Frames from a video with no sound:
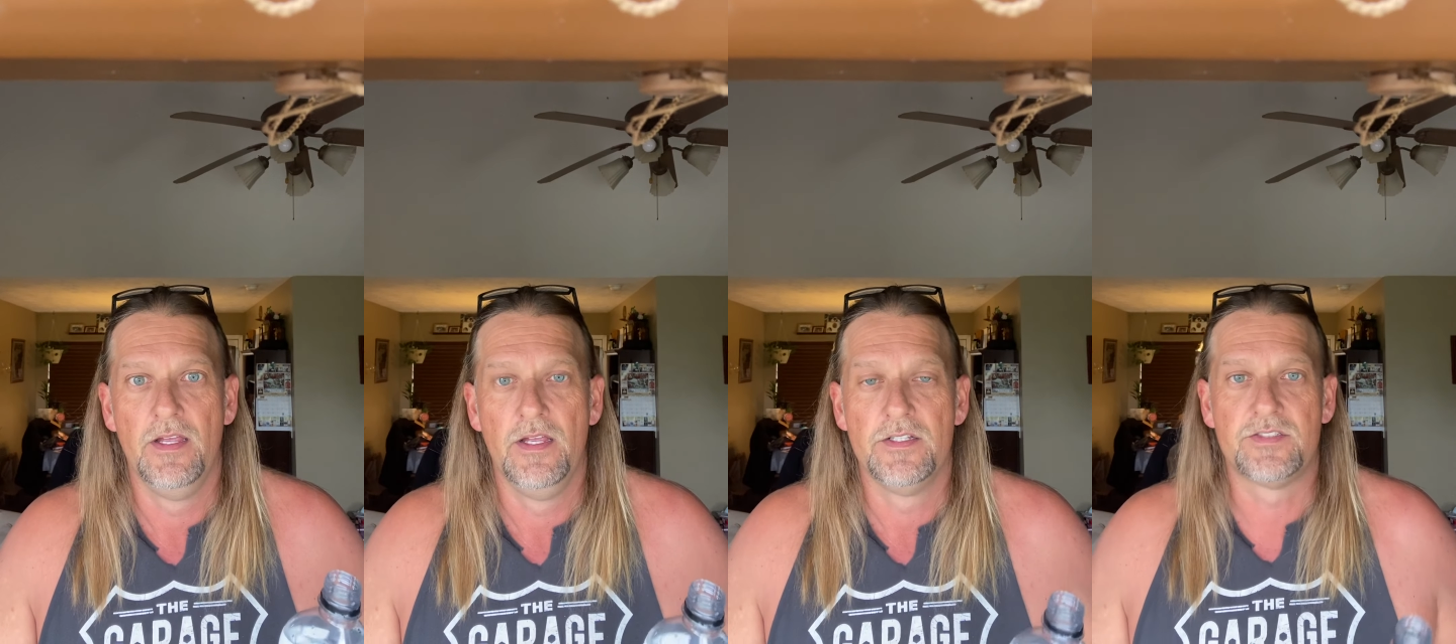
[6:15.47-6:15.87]

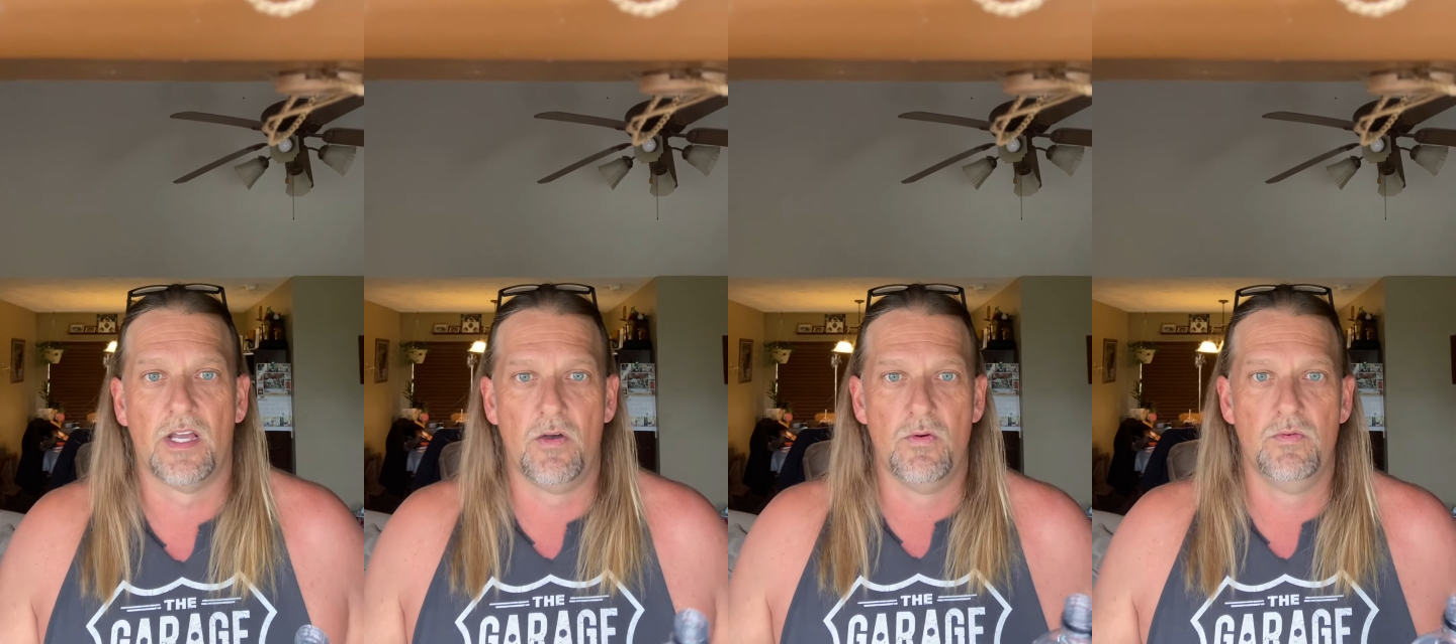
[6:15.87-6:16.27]

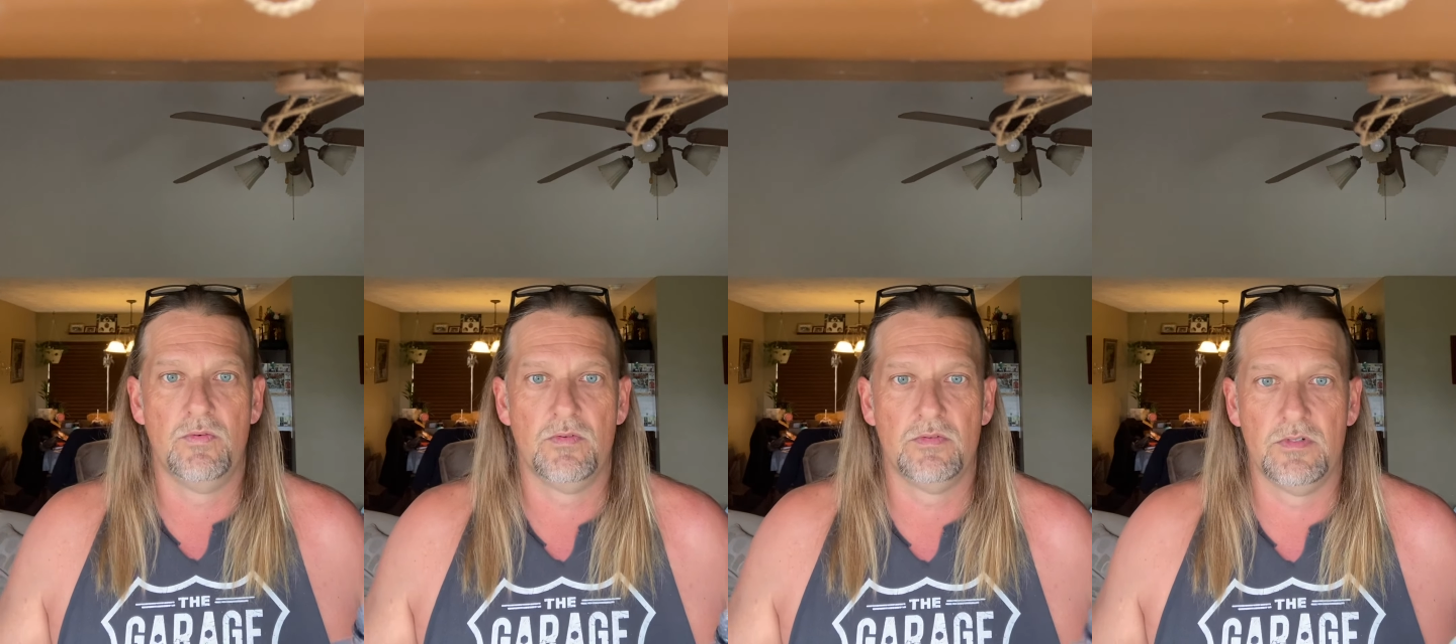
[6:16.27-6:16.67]
So
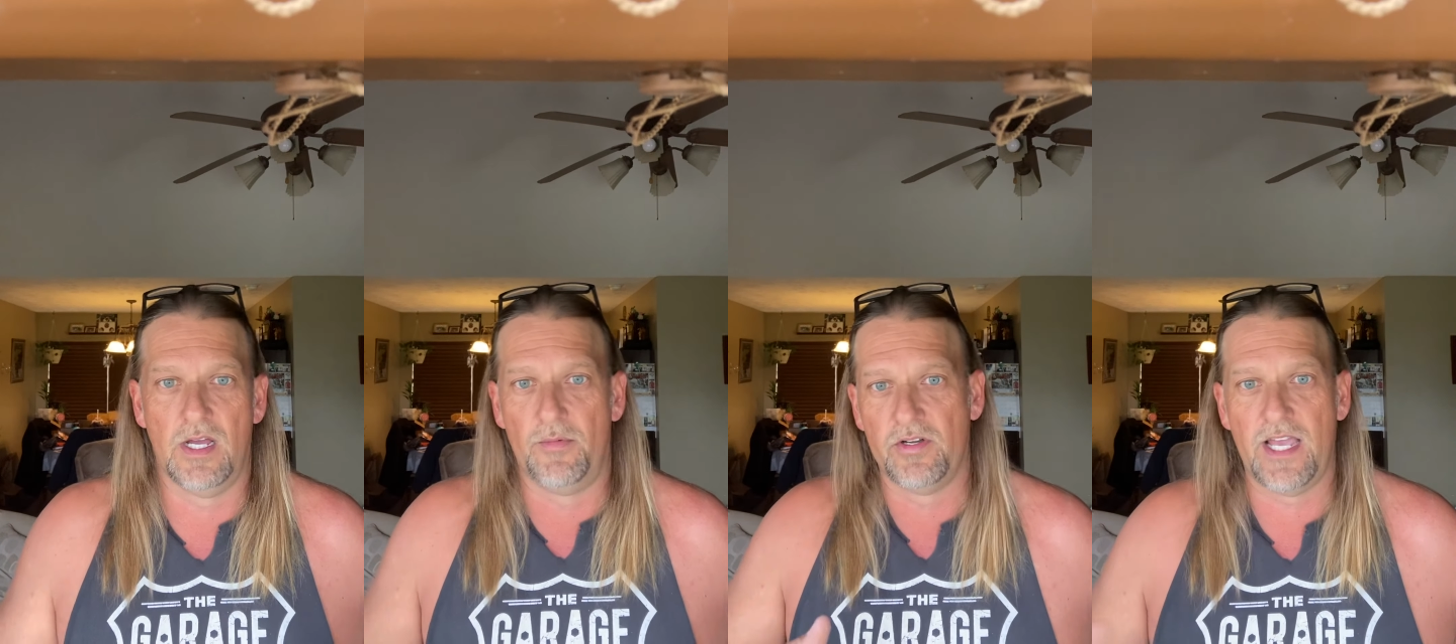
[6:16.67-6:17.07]

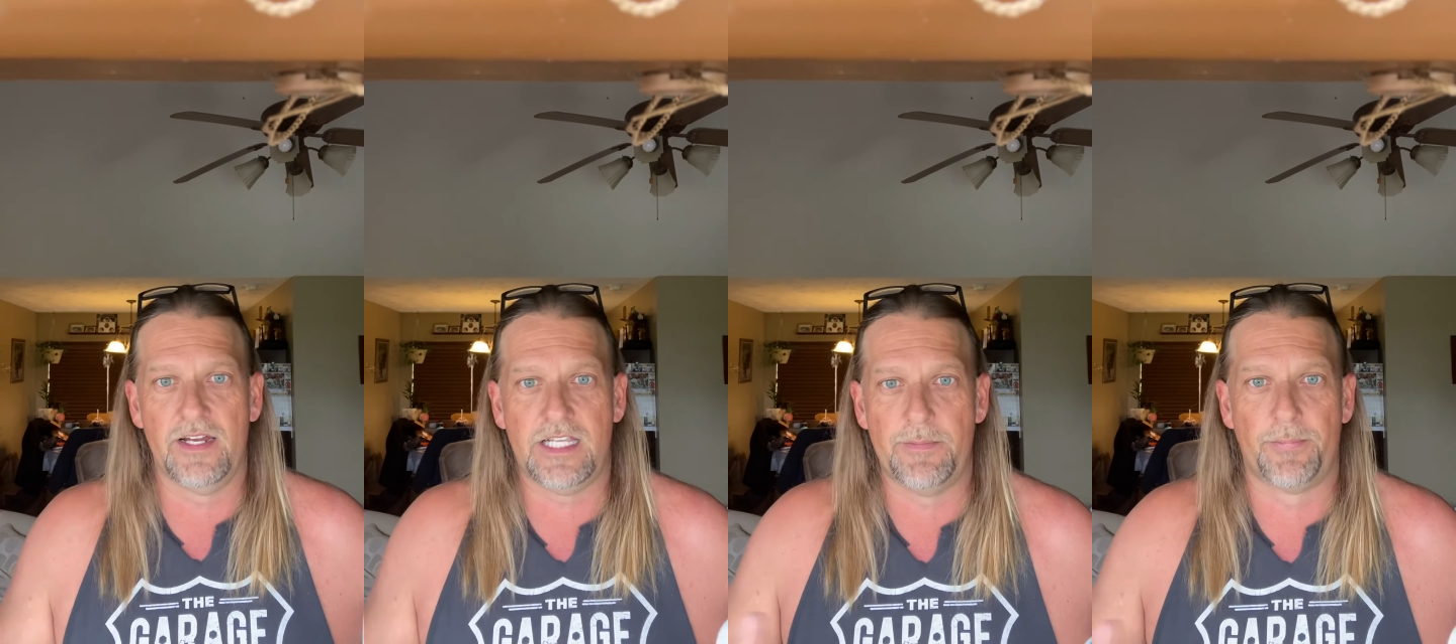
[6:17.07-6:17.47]
I'm going to kind
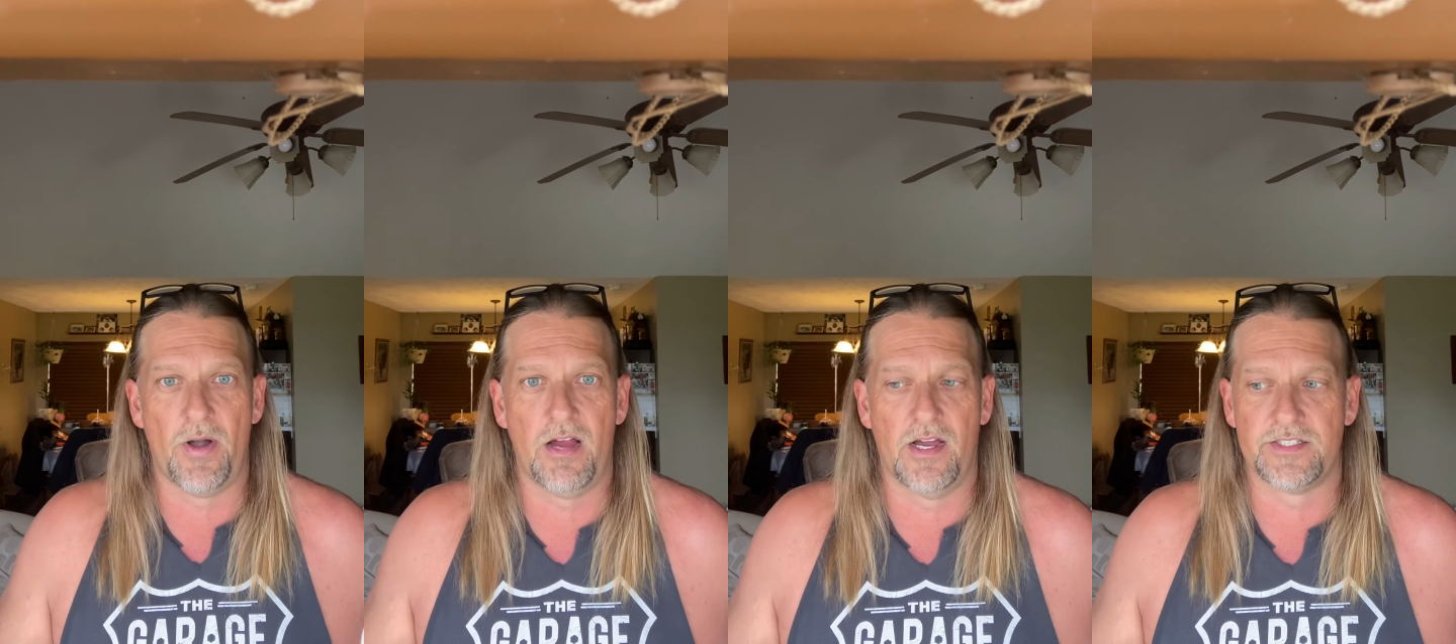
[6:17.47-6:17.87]
of keep a
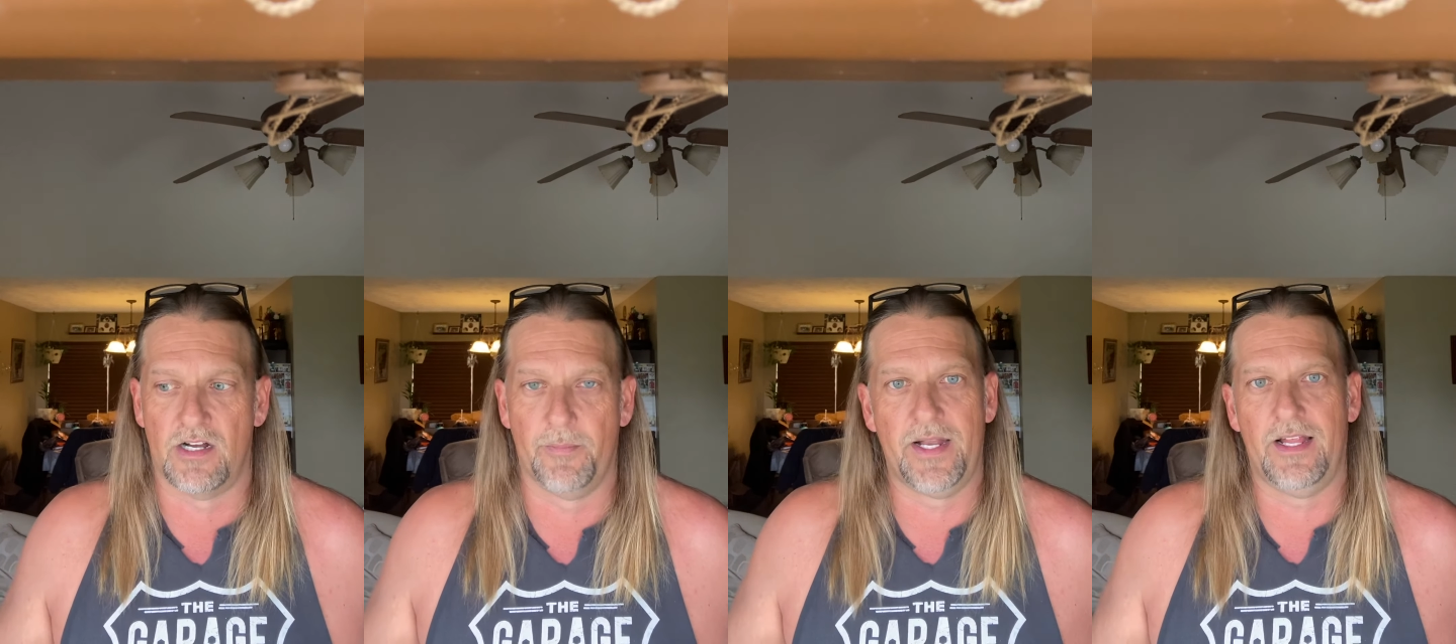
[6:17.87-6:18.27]
progress
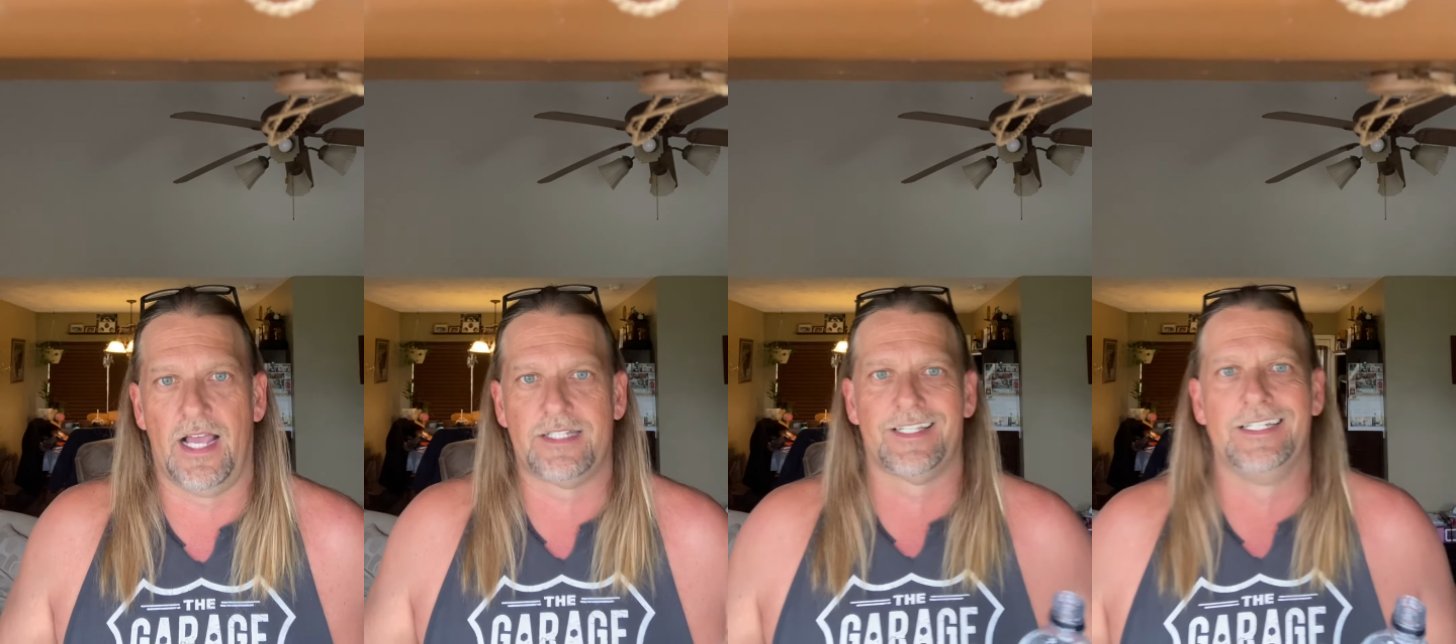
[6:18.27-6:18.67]
on it. But
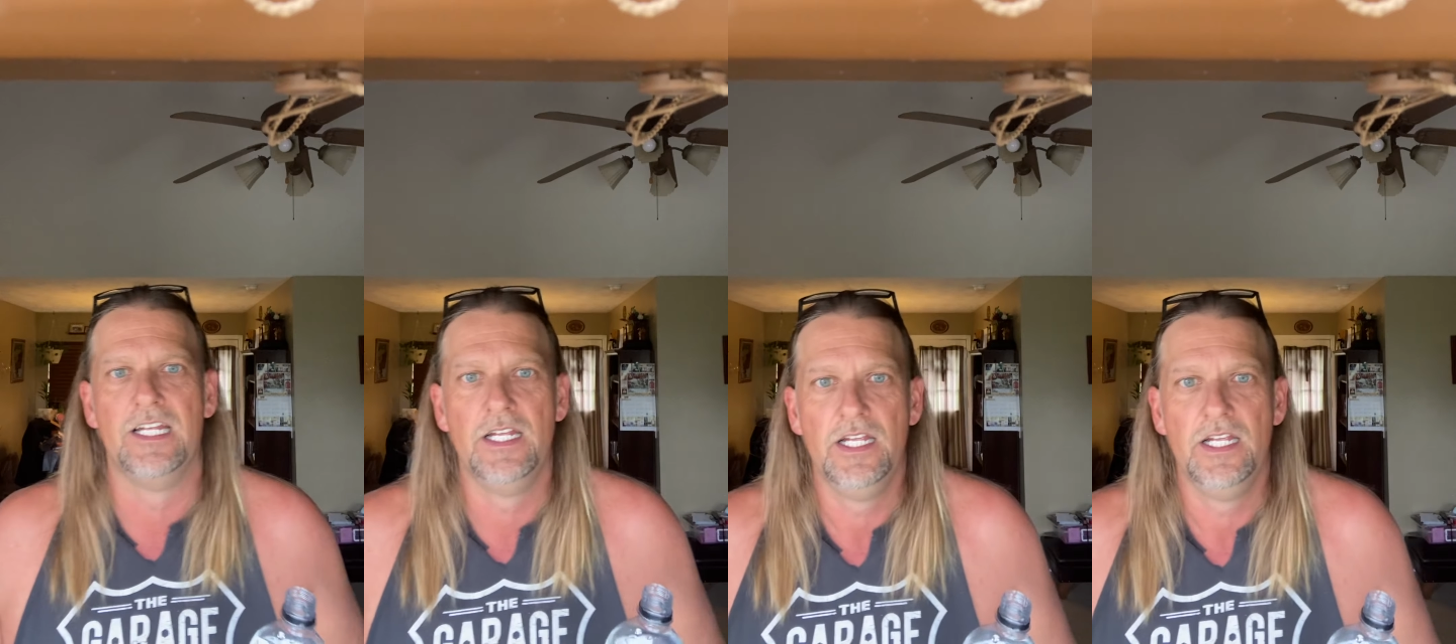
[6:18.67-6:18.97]
like I said,